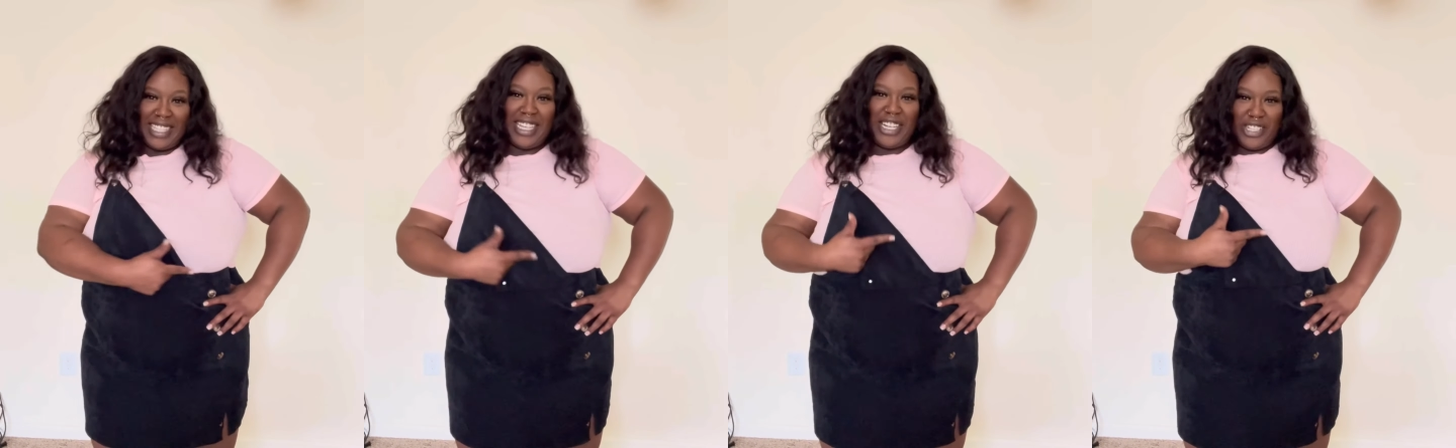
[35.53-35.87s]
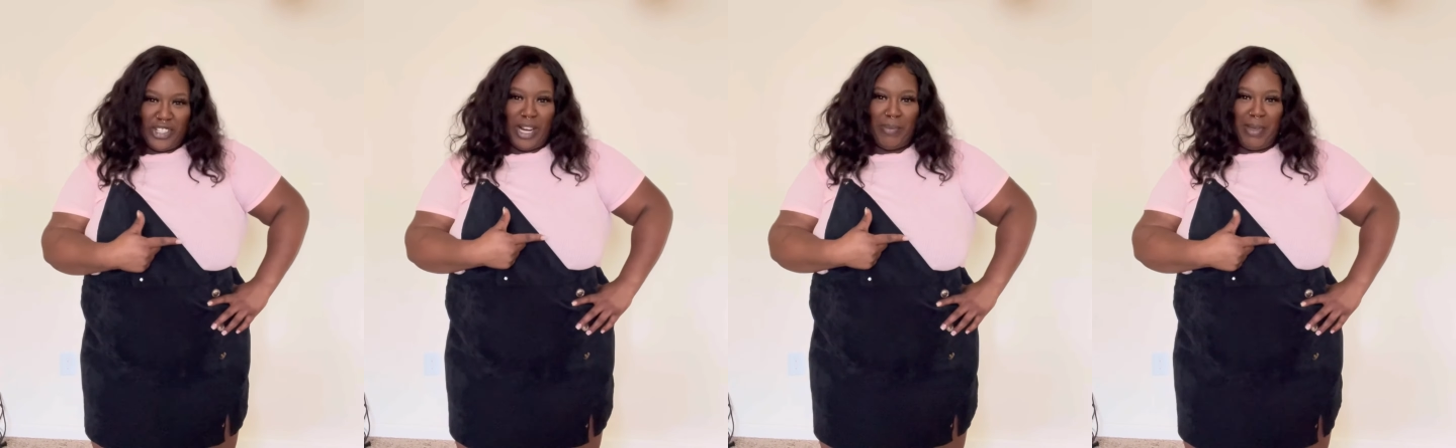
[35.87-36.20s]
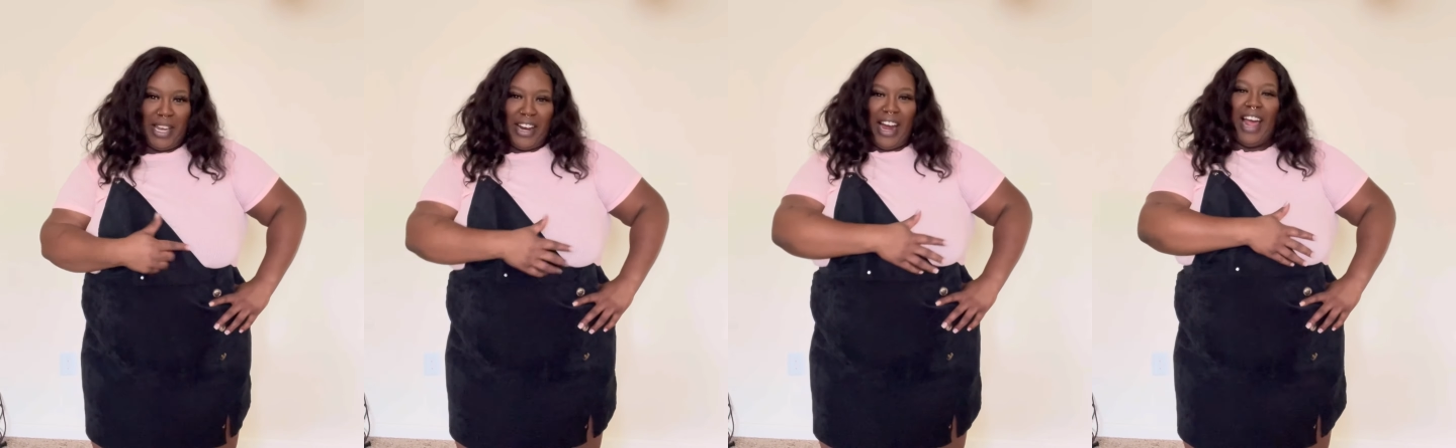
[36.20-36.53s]
And right
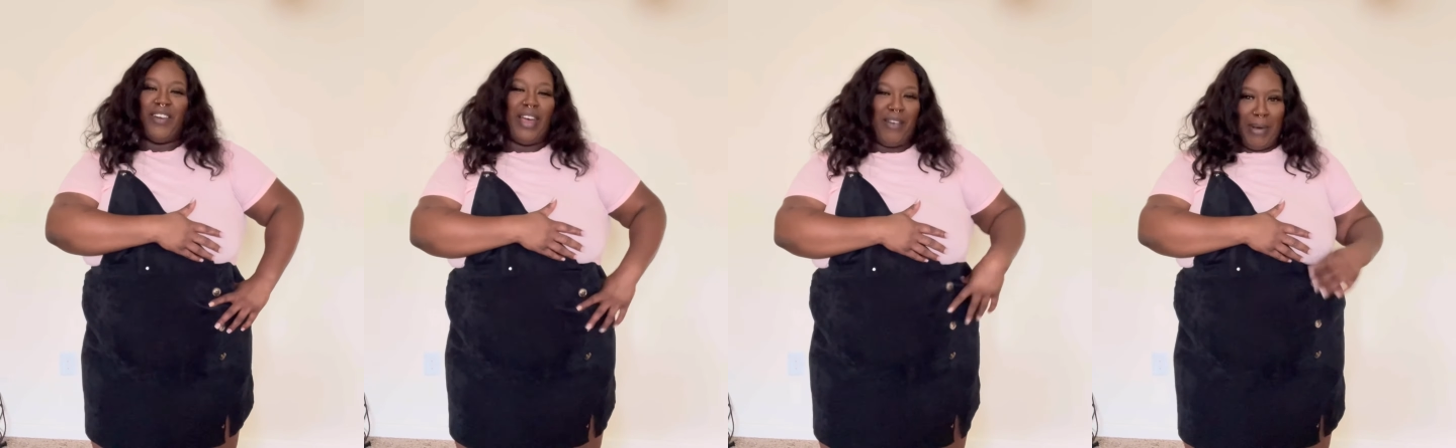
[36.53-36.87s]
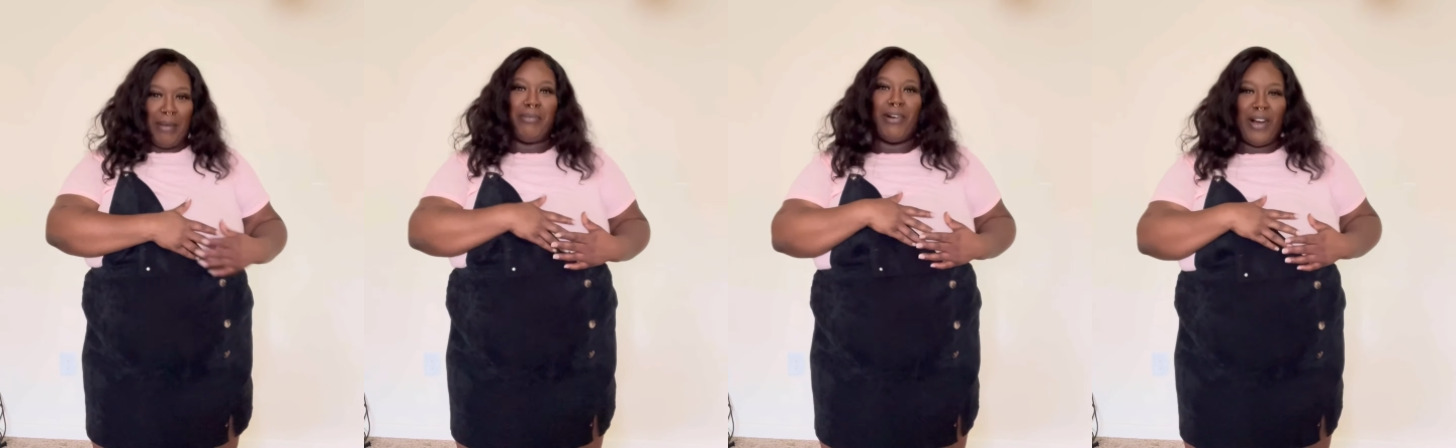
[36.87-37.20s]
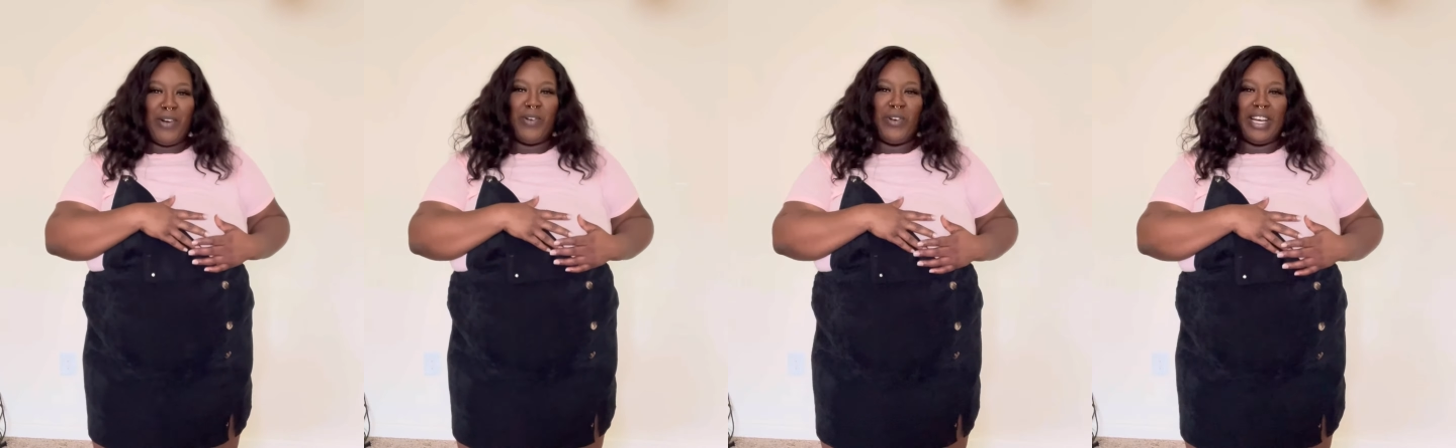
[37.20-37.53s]
here, I was showing
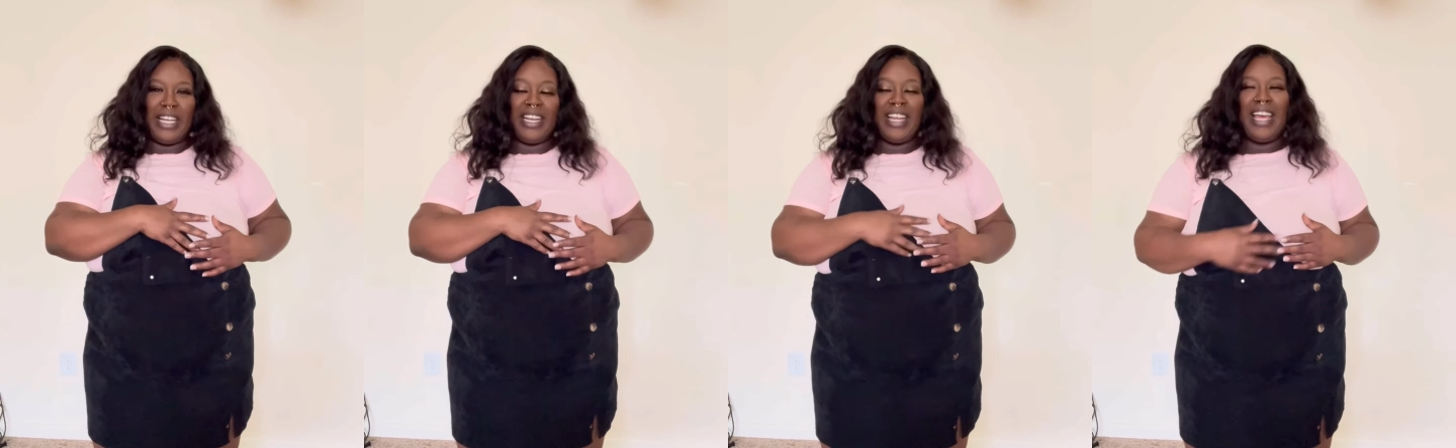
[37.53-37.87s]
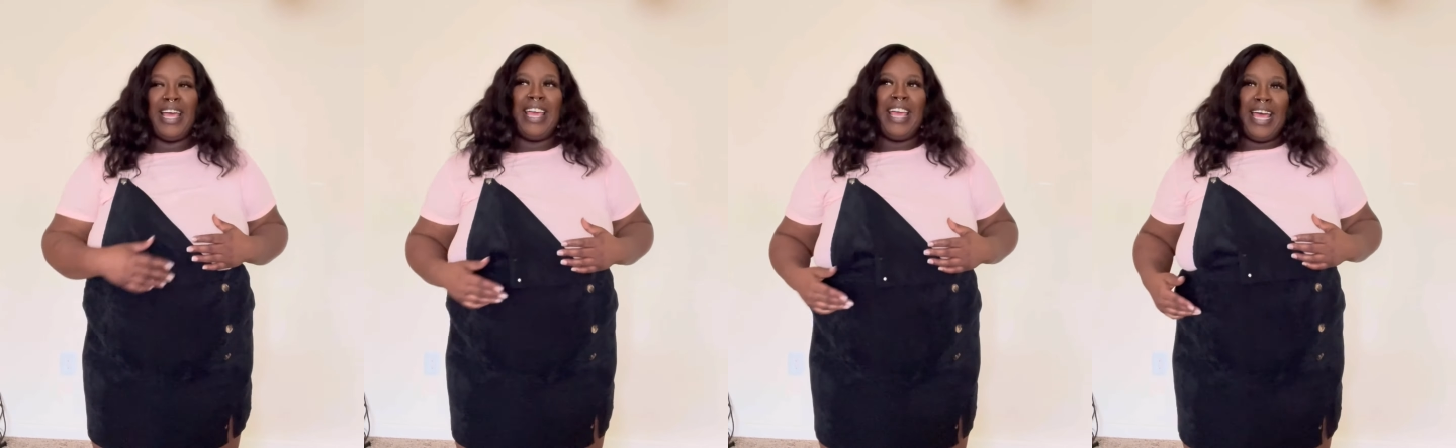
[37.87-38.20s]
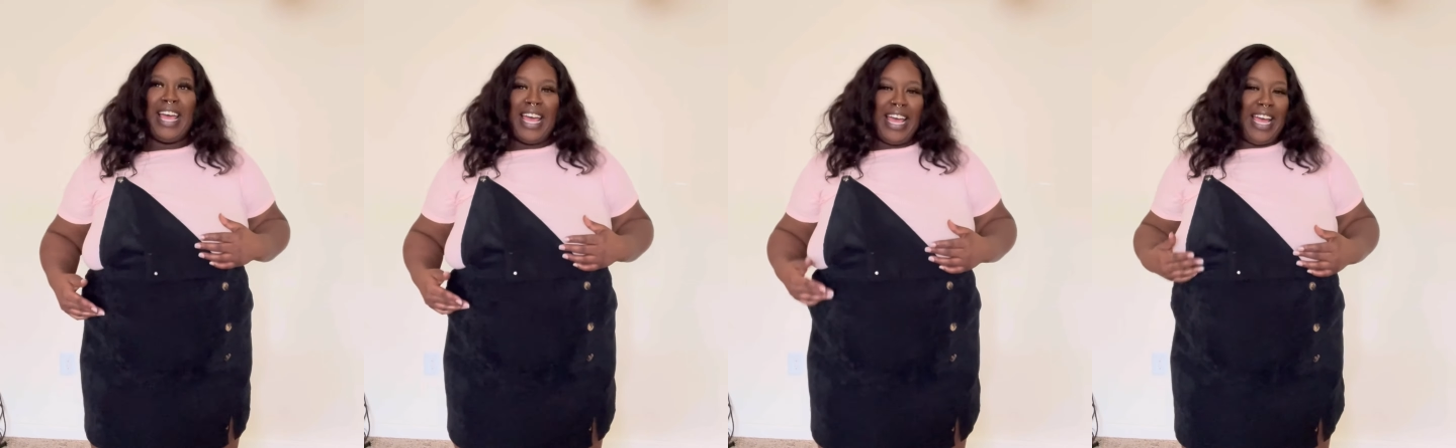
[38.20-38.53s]
y'all my titty because I don't
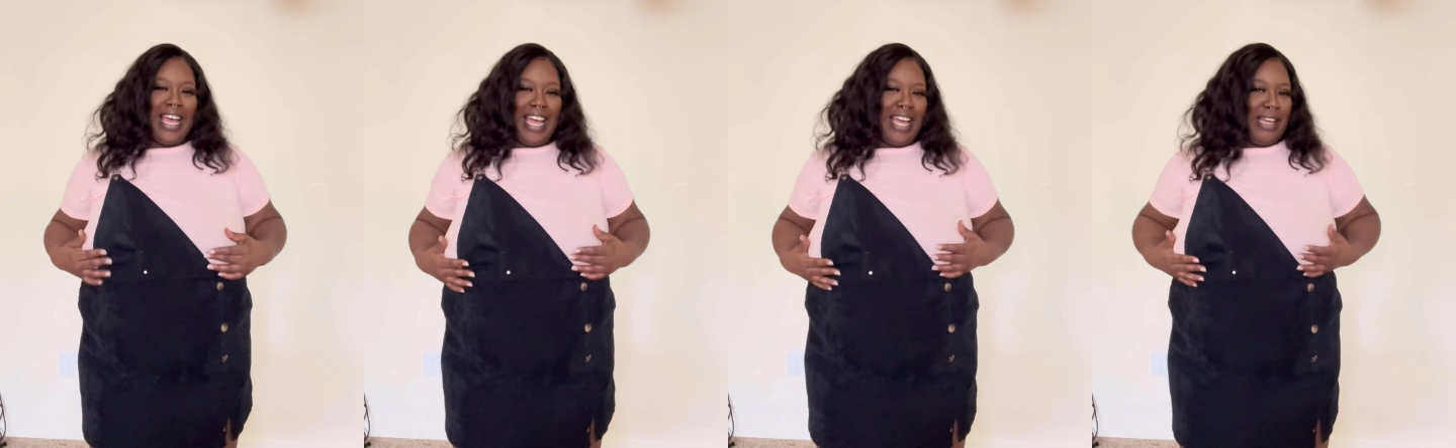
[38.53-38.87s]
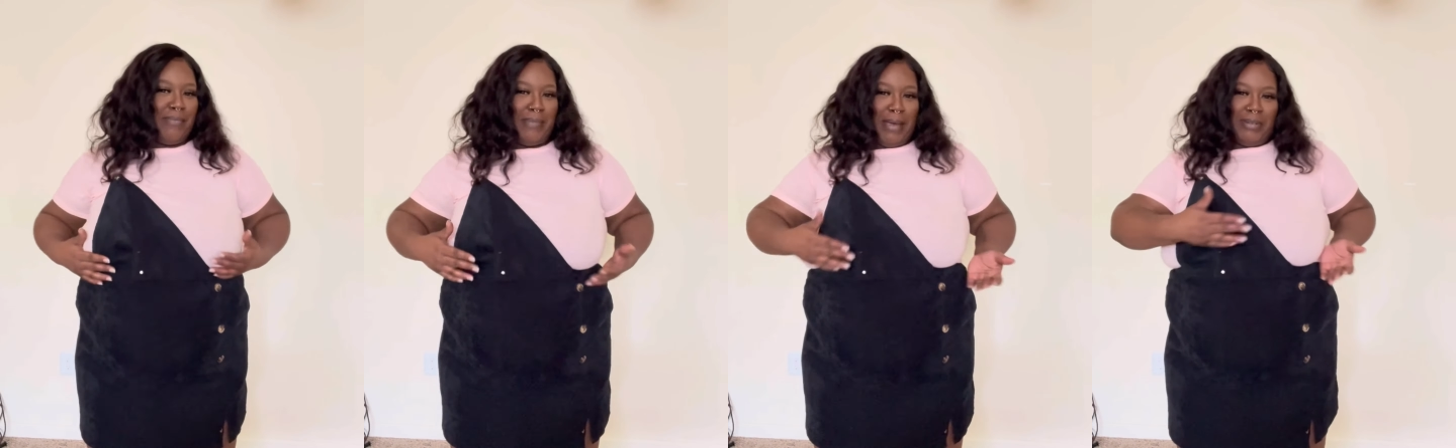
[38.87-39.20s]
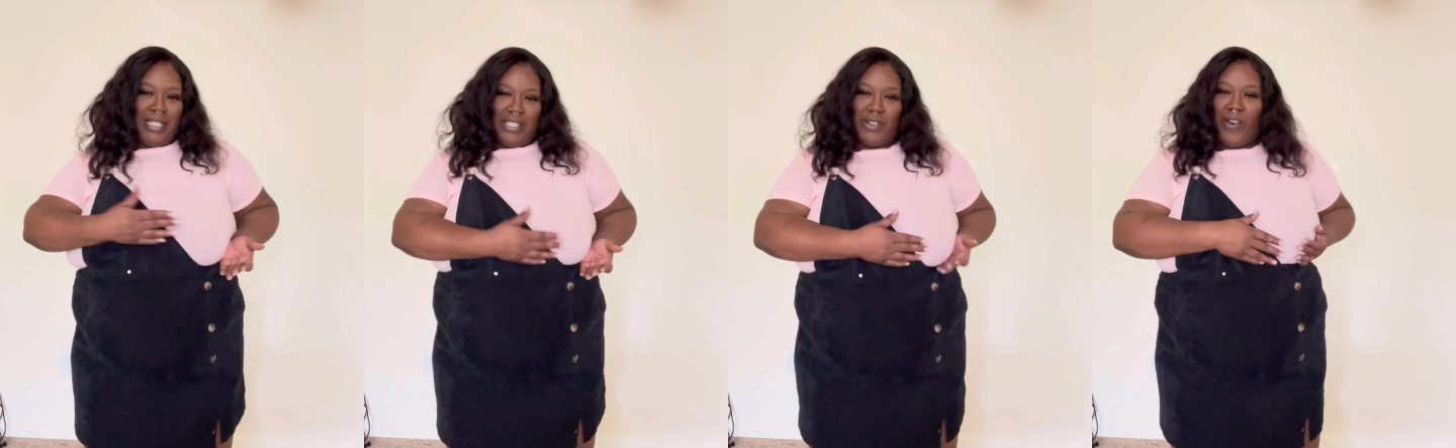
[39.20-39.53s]
got no bra
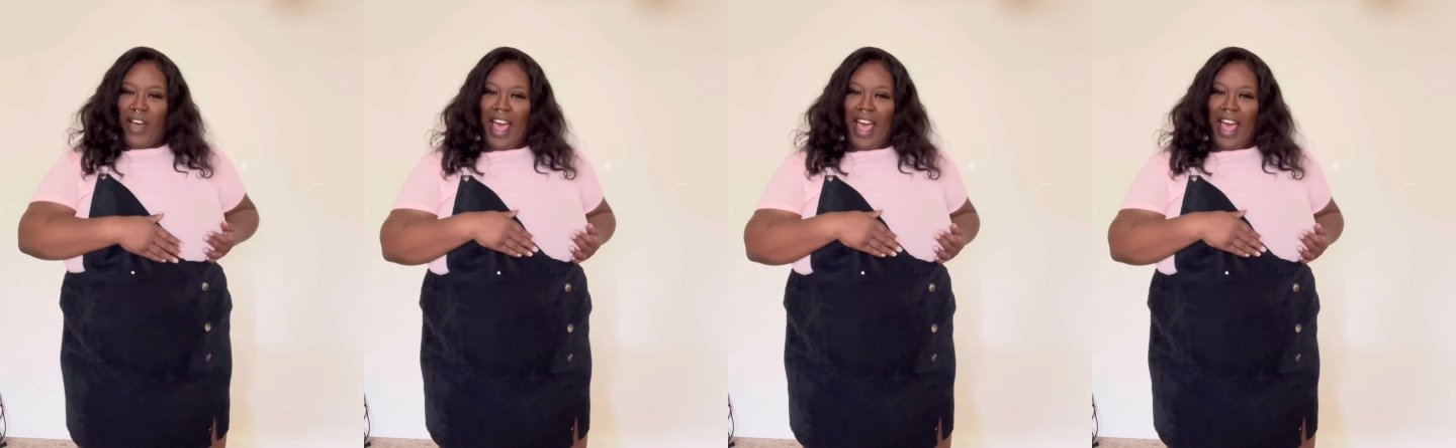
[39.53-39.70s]
on.